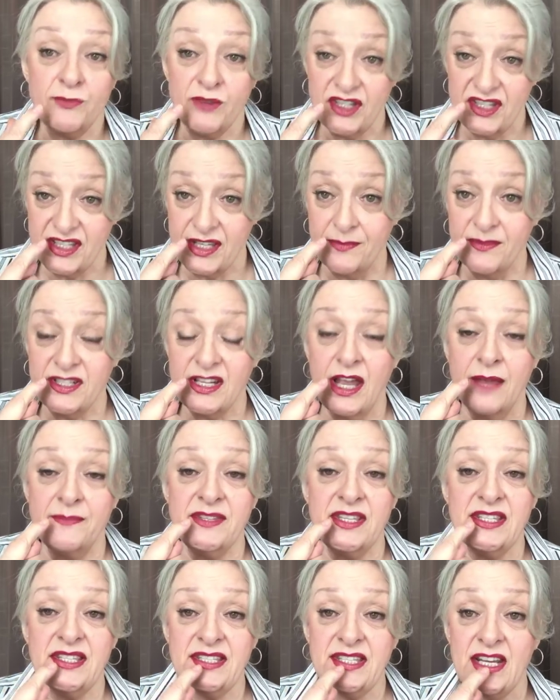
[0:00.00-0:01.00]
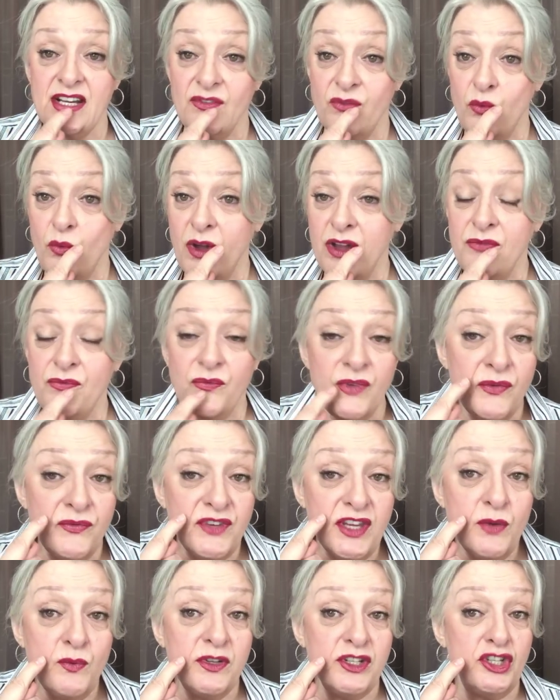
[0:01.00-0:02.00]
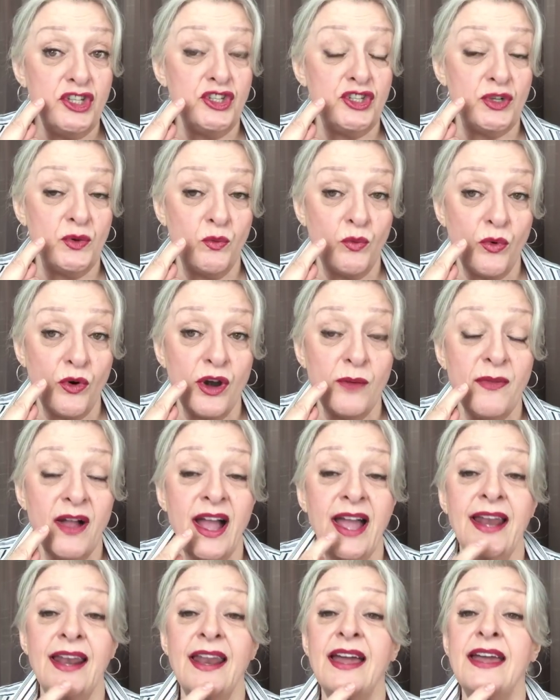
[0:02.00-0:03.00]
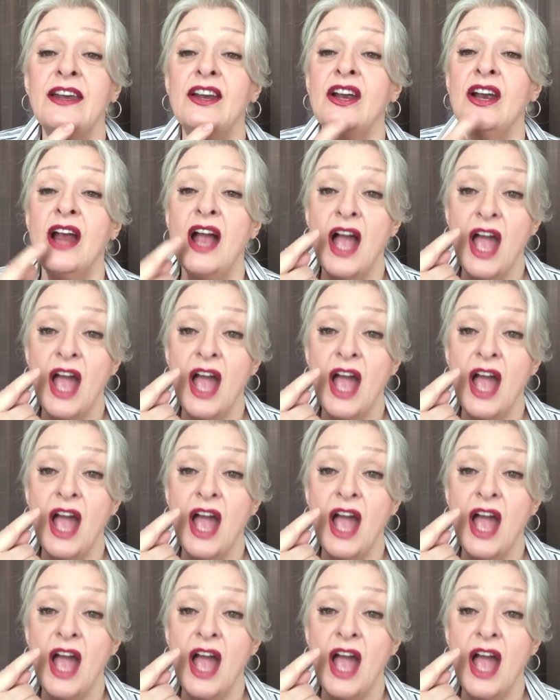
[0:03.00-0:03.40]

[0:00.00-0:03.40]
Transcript: And sometimes instead of 150, which is a warm highlighter,